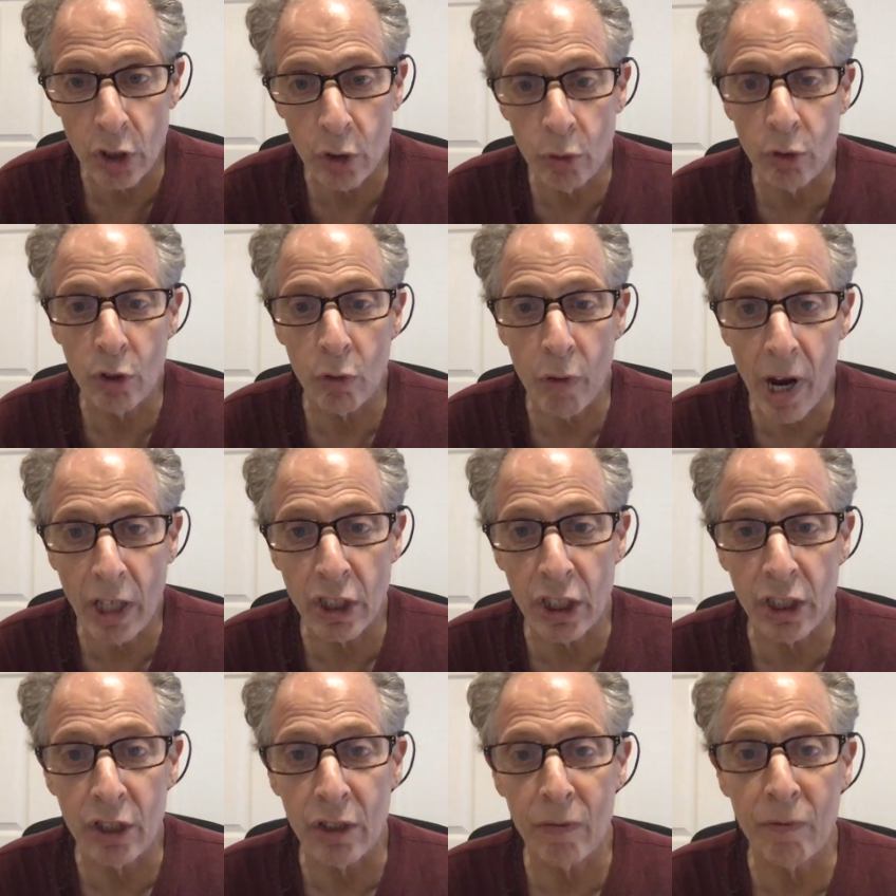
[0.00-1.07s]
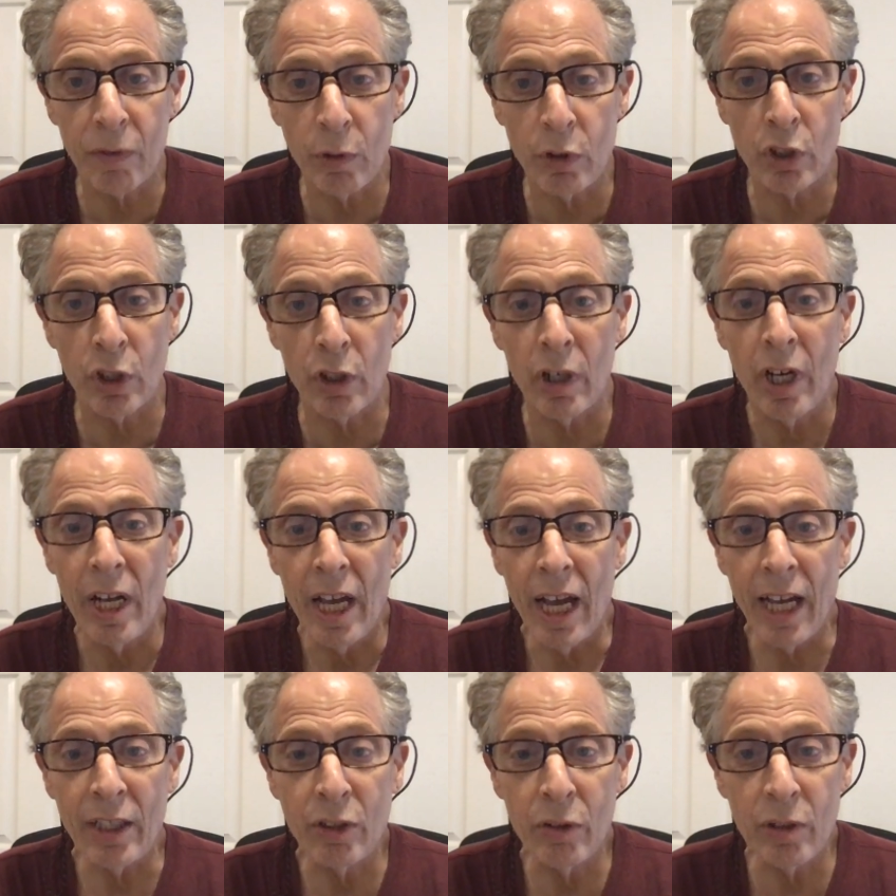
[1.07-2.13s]
new direction to the future
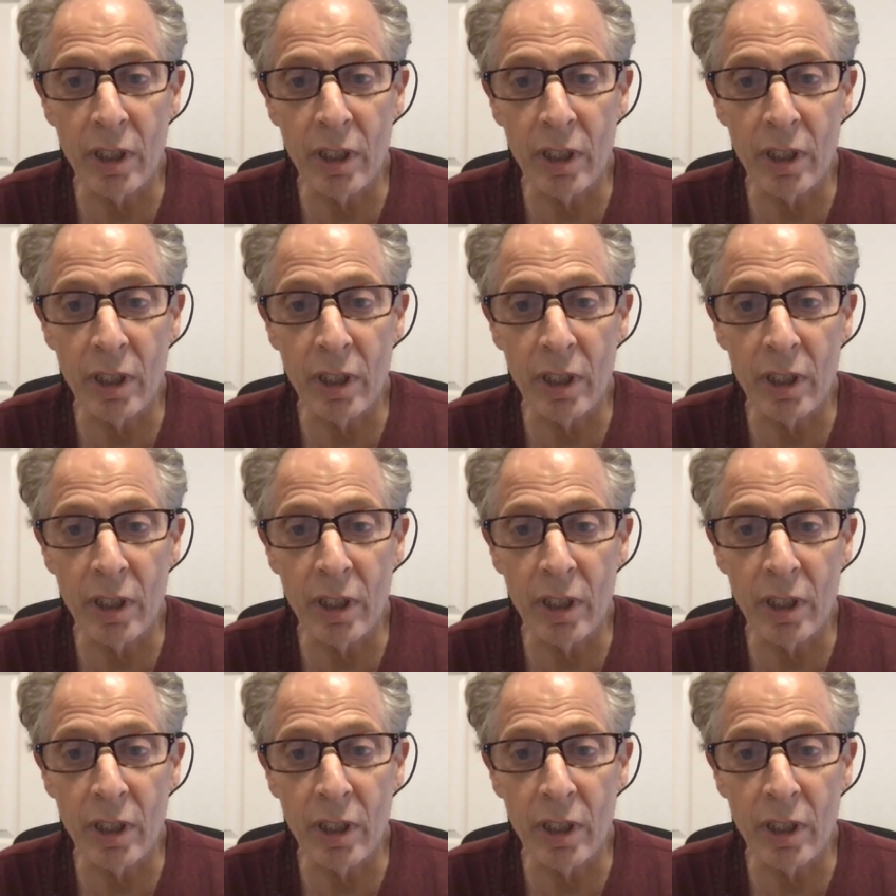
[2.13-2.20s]
and to